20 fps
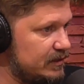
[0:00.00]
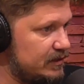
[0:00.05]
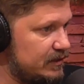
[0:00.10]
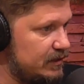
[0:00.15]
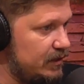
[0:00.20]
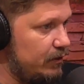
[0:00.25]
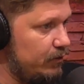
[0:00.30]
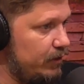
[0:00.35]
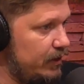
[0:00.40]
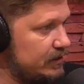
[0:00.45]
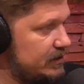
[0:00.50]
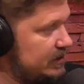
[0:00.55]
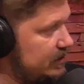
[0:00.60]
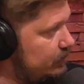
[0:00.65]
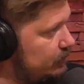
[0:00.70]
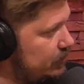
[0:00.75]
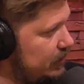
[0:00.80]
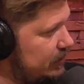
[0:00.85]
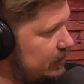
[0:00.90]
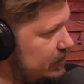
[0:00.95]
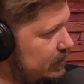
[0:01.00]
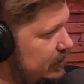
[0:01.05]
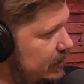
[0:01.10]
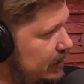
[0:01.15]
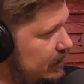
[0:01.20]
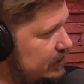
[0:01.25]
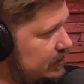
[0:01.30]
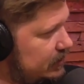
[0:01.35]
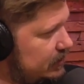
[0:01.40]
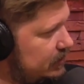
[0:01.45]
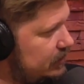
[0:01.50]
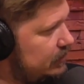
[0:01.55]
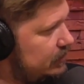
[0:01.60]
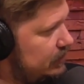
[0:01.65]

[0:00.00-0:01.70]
So that seems like the next.